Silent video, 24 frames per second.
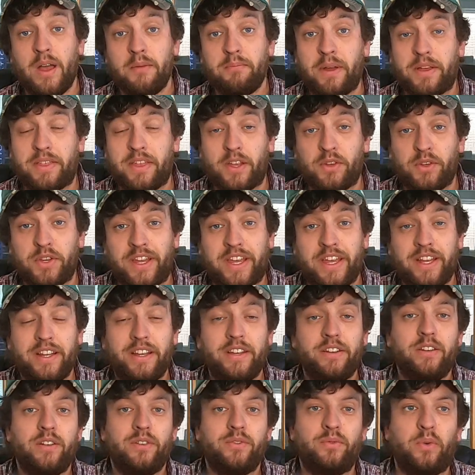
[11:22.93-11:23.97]
Big thanks to
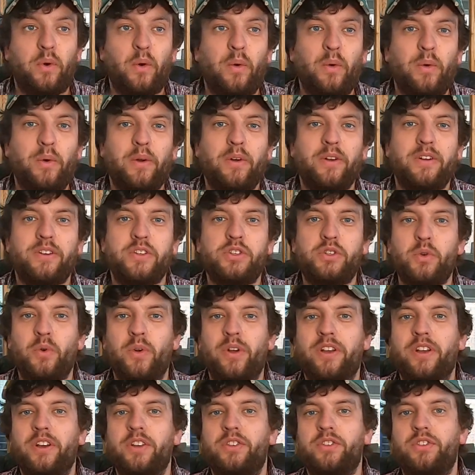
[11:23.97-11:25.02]
Caitlin for
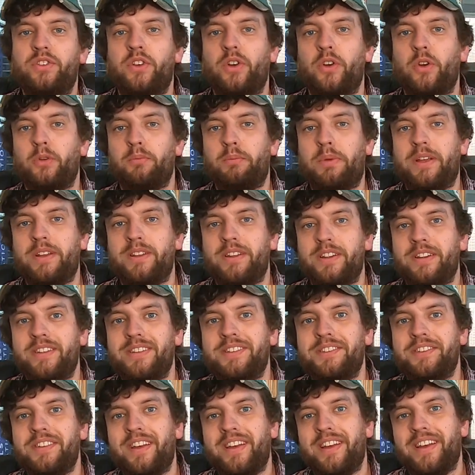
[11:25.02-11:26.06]
showing us her
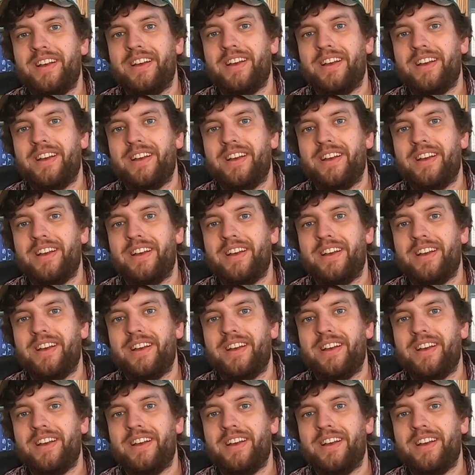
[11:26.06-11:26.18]
paintings.